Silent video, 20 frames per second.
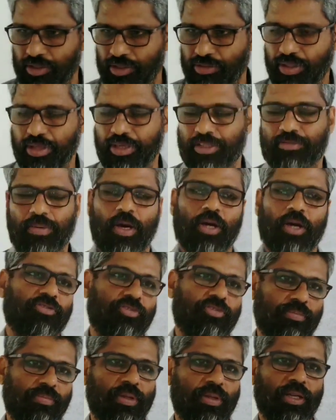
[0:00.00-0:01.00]
is a
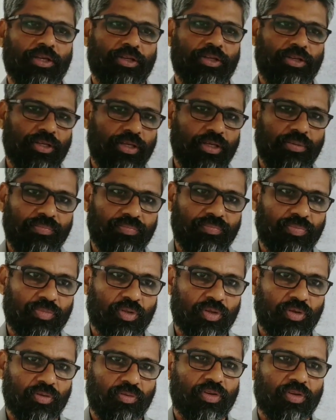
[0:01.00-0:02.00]
responsibility
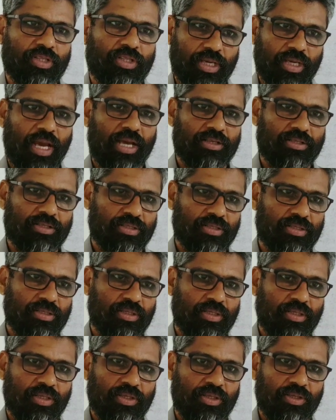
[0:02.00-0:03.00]
which has
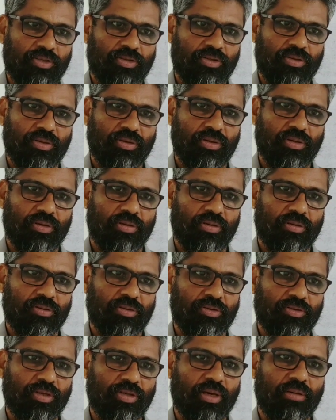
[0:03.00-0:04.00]

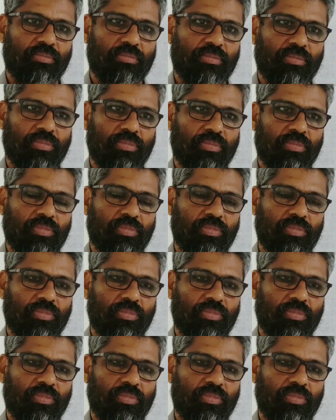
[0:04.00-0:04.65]
some